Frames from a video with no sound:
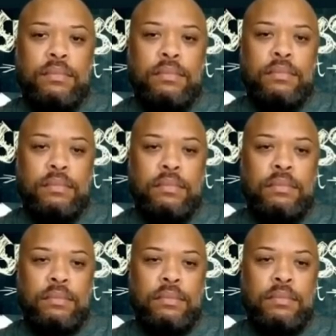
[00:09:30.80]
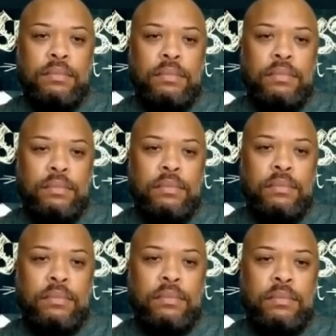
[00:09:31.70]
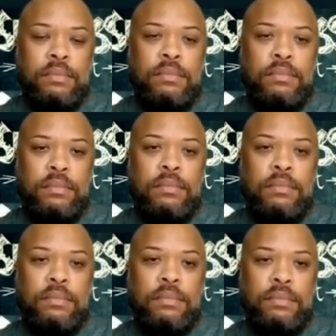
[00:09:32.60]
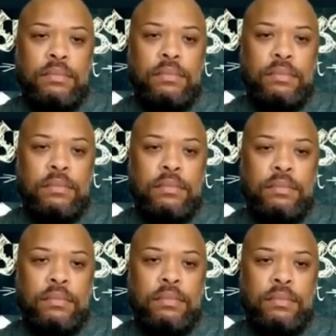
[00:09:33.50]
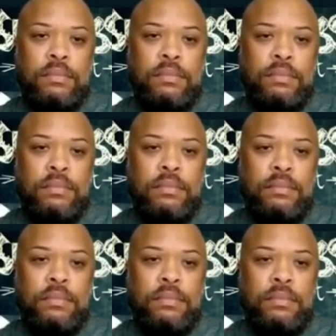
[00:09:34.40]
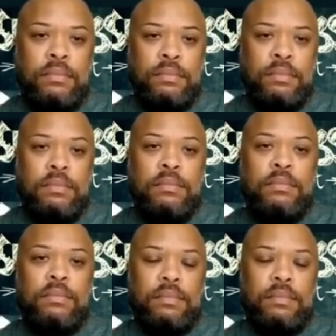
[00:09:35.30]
This person isn't speaking.